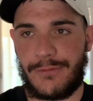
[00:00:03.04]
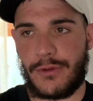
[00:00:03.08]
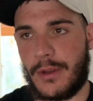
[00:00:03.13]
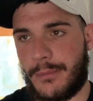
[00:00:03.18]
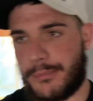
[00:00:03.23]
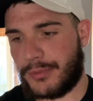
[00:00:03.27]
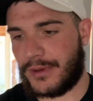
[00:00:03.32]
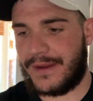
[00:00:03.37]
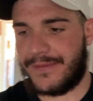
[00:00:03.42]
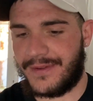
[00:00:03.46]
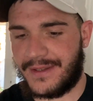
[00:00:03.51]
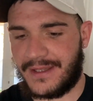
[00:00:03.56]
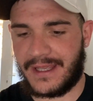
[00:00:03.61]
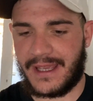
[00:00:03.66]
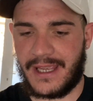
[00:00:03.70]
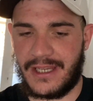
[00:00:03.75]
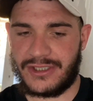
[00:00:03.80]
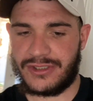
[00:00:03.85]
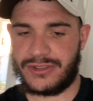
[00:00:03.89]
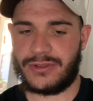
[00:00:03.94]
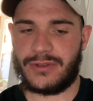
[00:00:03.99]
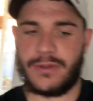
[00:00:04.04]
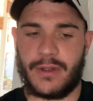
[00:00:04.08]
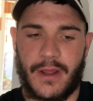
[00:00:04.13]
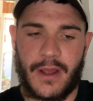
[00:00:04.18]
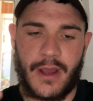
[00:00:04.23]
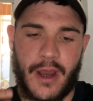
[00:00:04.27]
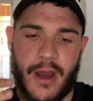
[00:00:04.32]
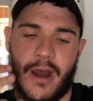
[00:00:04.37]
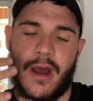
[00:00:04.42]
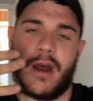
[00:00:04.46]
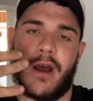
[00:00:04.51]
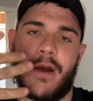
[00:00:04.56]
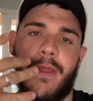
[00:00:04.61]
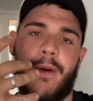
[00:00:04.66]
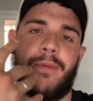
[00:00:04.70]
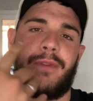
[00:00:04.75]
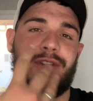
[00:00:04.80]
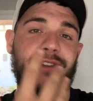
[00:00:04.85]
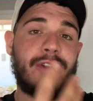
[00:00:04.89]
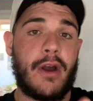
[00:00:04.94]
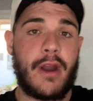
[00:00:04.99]
you a brief indication
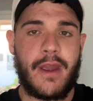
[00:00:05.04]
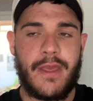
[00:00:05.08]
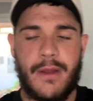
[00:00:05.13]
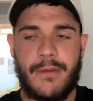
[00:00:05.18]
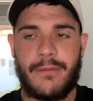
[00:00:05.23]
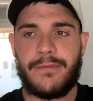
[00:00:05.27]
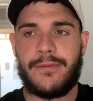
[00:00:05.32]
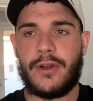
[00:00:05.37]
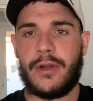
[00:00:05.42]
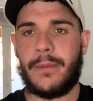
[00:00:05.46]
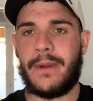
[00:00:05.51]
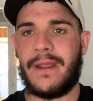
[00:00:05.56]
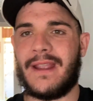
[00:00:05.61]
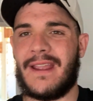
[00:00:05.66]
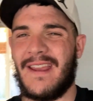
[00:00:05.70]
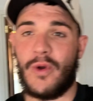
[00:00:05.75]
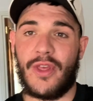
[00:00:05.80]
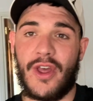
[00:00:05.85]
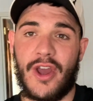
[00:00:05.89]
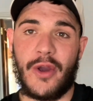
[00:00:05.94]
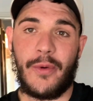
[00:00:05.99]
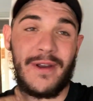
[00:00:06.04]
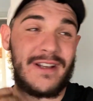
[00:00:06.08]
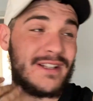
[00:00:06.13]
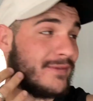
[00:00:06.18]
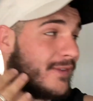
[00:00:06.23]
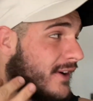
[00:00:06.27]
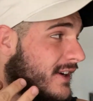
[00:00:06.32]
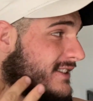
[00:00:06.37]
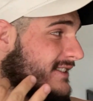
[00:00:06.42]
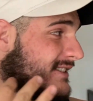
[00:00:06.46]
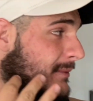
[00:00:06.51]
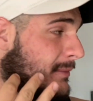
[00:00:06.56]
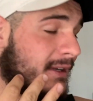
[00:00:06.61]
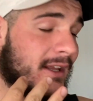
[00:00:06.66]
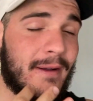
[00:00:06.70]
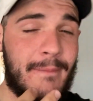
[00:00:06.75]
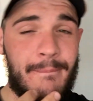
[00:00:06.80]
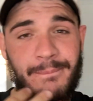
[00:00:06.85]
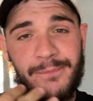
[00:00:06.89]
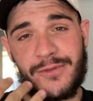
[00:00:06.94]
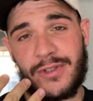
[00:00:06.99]
of the diet that I'm following, although it's very
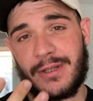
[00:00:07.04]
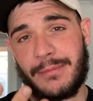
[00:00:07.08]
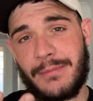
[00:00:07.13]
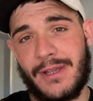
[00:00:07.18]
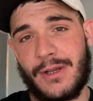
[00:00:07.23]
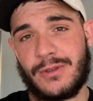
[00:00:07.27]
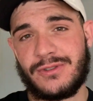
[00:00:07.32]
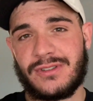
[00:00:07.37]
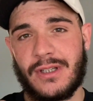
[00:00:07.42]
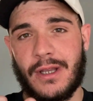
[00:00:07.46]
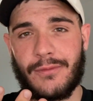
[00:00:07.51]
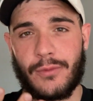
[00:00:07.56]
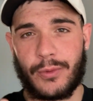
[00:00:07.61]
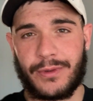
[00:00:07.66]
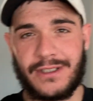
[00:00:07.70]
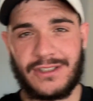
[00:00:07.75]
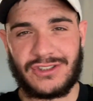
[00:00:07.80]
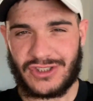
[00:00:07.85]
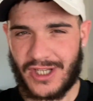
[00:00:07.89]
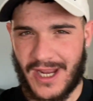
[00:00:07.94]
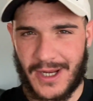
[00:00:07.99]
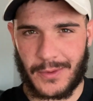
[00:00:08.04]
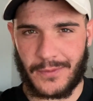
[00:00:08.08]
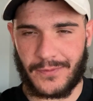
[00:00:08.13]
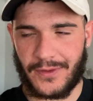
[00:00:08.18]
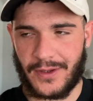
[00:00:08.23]
similar to the meals that I've already shared with